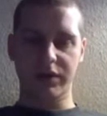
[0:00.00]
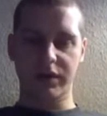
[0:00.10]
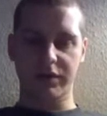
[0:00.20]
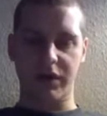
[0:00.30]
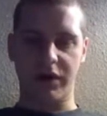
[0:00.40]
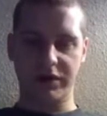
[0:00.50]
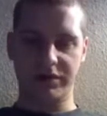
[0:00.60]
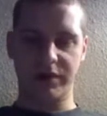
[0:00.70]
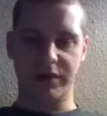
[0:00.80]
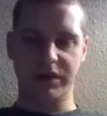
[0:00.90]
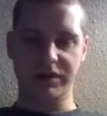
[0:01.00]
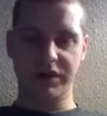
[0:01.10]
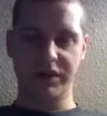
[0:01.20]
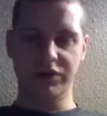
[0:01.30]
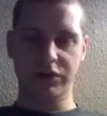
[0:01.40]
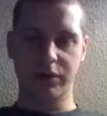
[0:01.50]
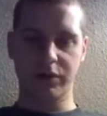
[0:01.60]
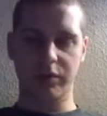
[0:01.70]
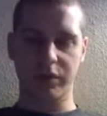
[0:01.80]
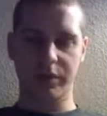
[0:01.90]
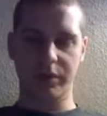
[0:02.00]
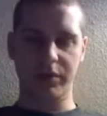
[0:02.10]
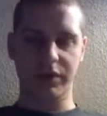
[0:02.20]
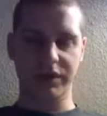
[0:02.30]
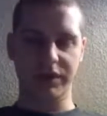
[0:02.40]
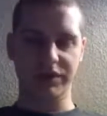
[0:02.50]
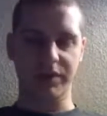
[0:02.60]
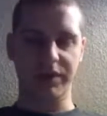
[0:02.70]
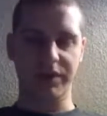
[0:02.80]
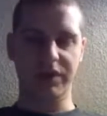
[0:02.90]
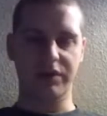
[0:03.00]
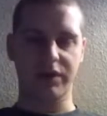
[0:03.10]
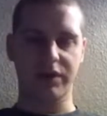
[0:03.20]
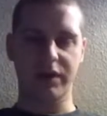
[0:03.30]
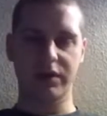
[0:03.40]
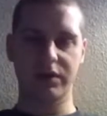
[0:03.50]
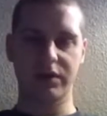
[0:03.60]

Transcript: than the first because each group will be building something different.